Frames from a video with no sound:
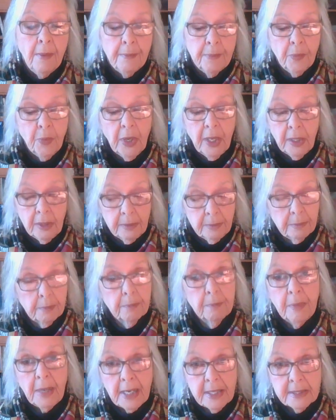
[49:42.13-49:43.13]
Well,
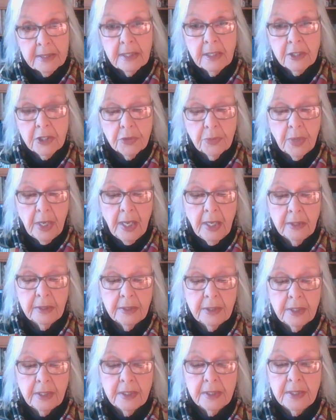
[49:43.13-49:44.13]

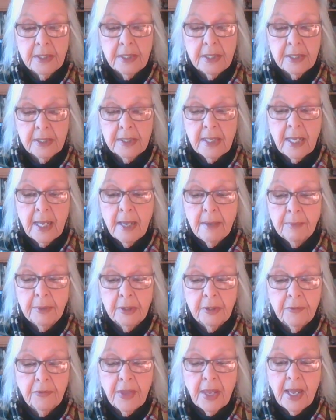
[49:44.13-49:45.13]
bisexuality is an example
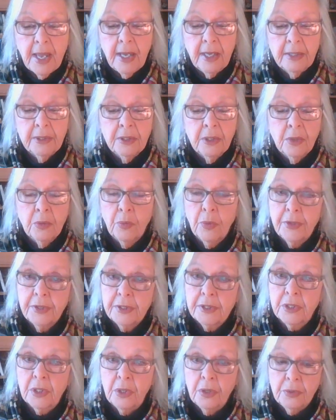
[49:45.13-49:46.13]
of that with
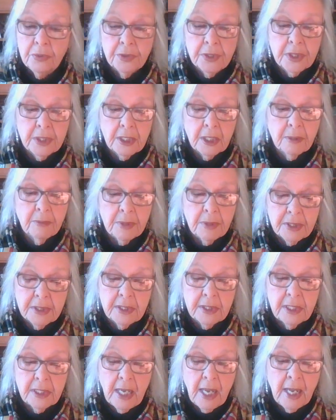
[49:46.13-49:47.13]
its own stigmas
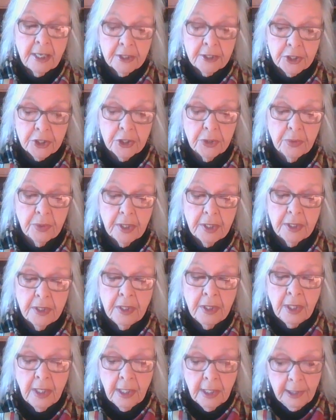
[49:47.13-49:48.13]
attached to it,
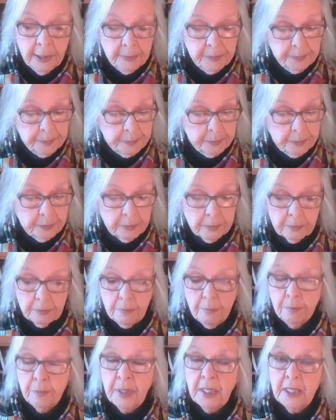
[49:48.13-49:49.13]

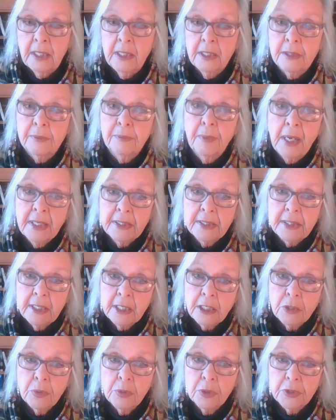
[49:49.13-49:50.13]
because
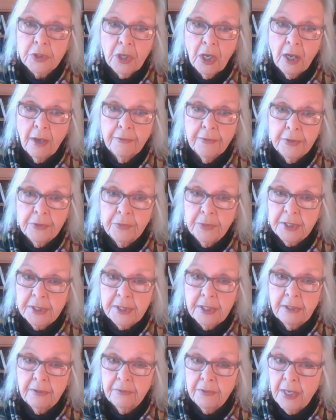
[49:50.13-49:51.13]
bisexuals often
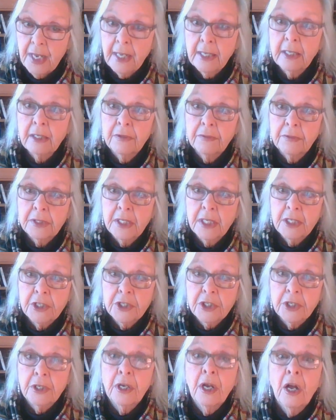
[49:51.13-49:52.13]
receive negative
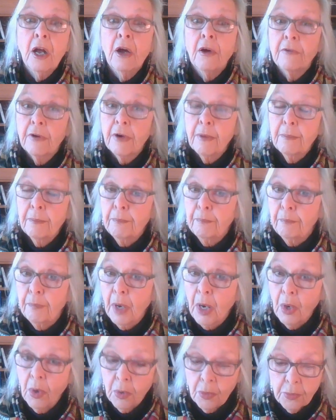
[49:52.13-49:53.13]
attention from
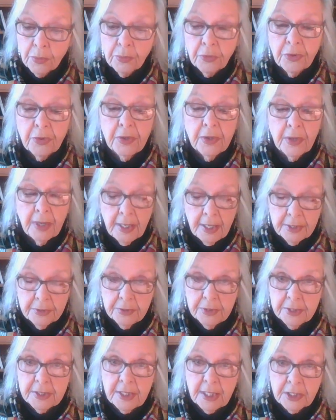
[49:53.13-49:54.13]
both
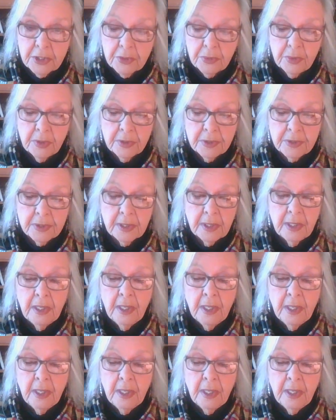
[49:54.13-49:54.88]
heterosexuals